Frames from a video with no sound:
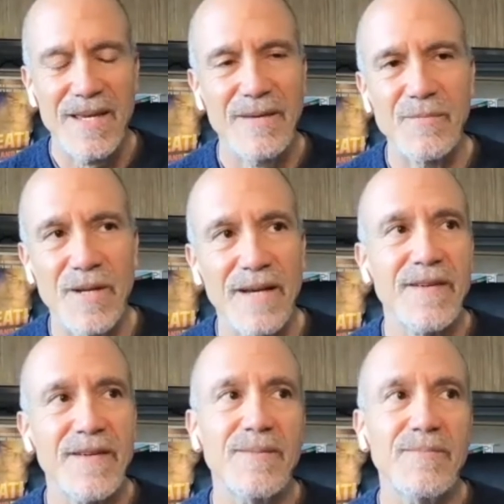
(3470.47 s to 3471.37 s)
And what
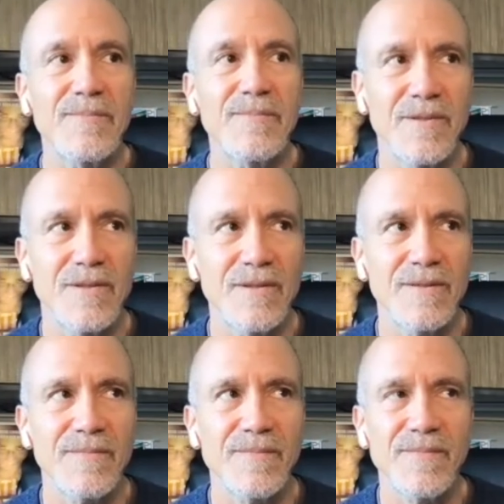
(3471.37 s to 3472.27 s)
I've come to,
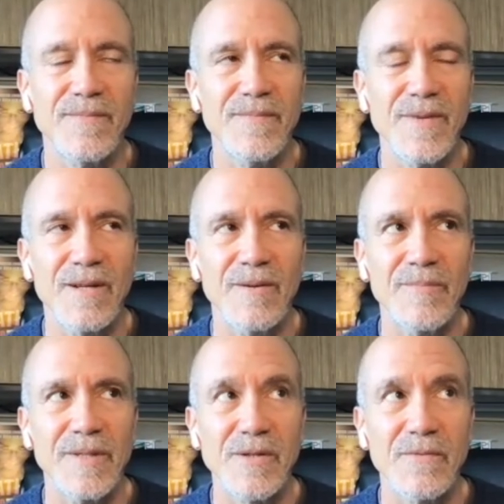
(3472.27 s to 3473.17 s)

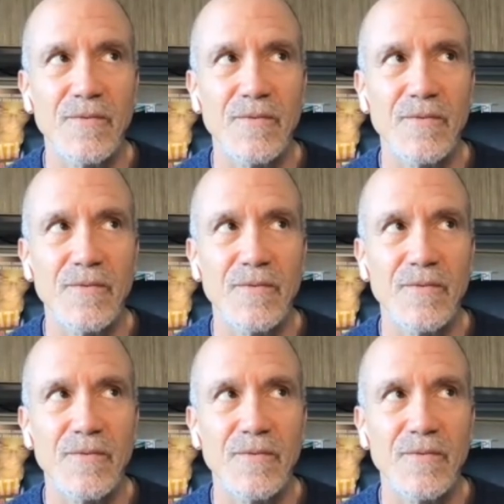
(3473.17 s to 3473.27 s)
be so